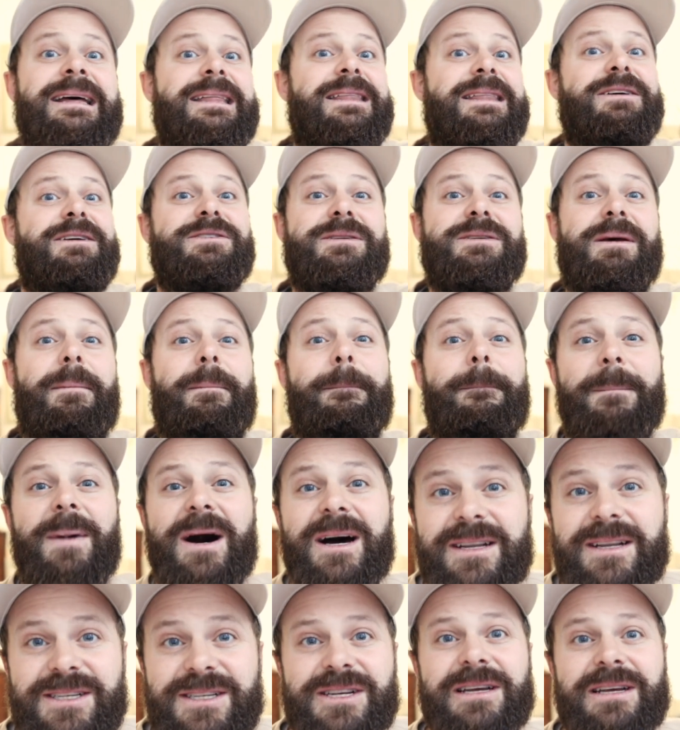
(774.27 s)
There's
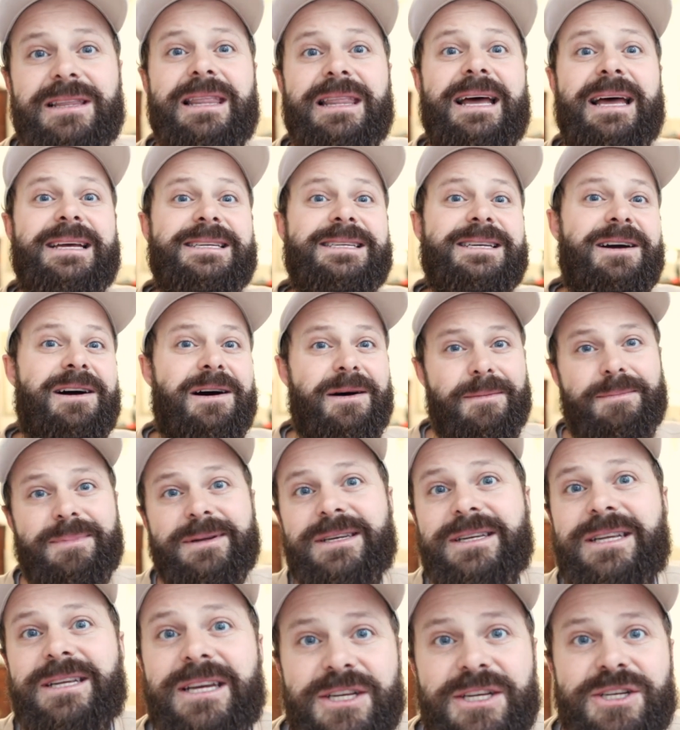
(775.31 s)
much less
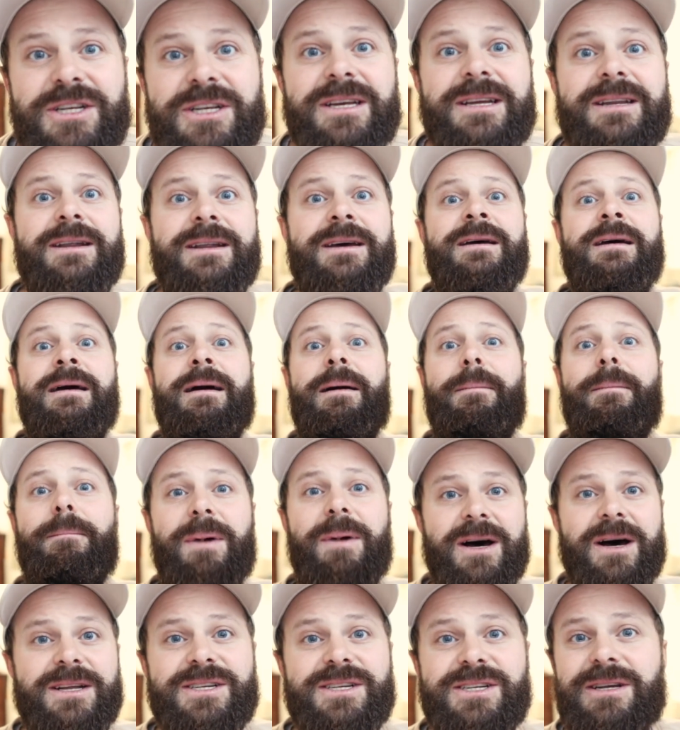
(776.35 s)
competition,
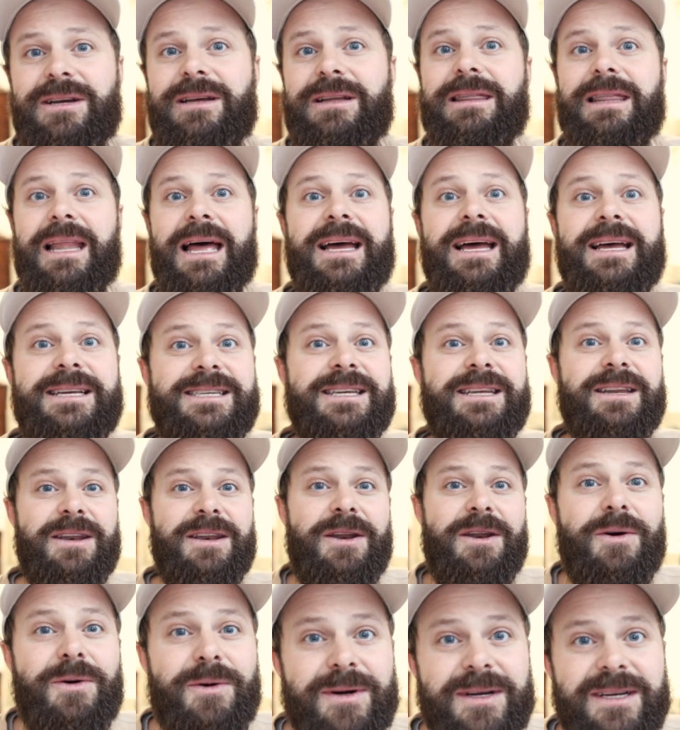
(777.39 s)
much less
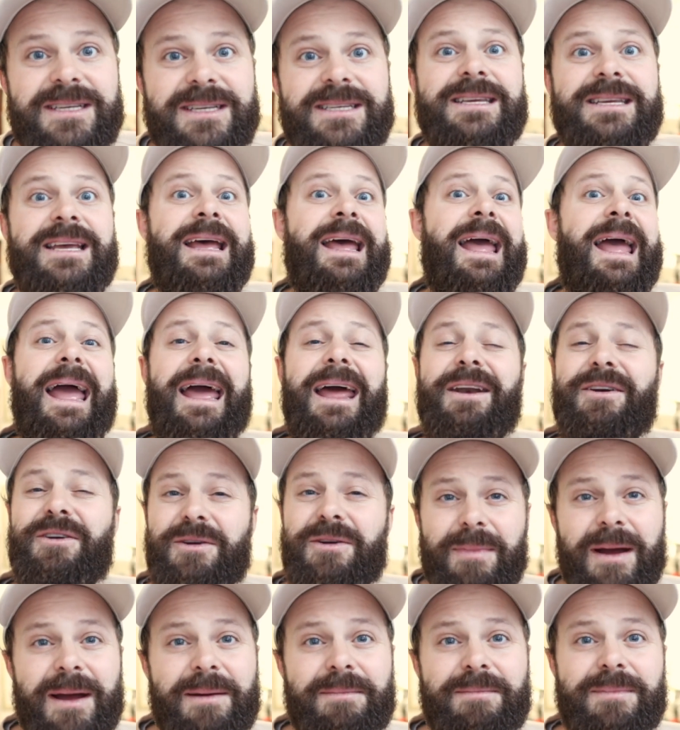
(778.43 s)
noise, and
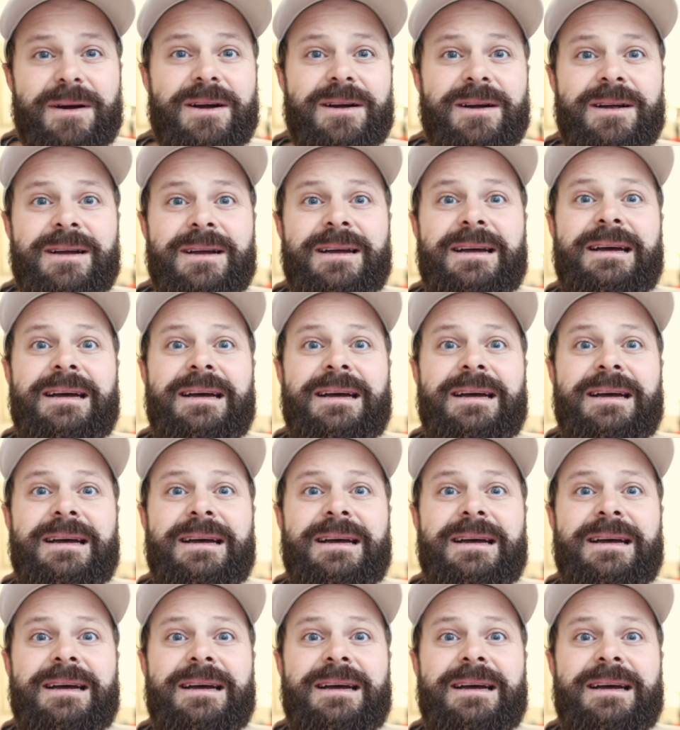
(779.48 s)
remember,